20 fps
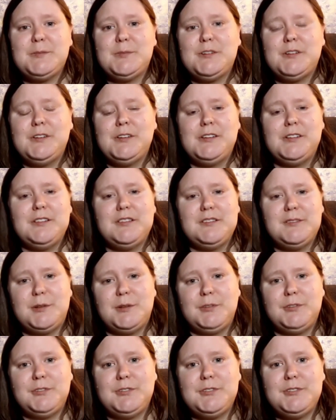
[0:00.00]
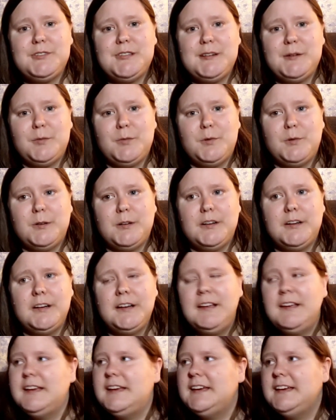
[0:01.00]
were soldiers in a war.
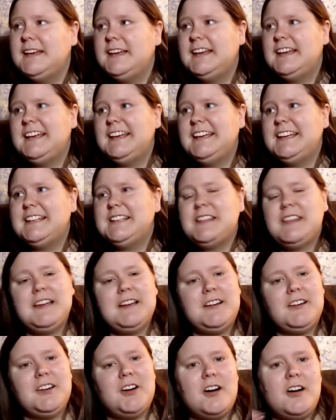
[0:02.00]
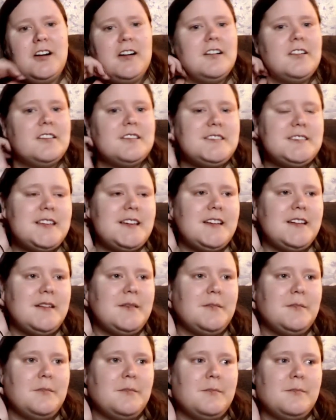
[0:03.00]
And there are
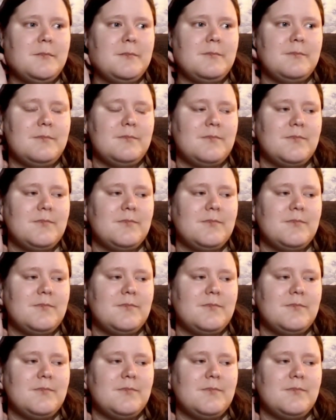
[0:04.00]
some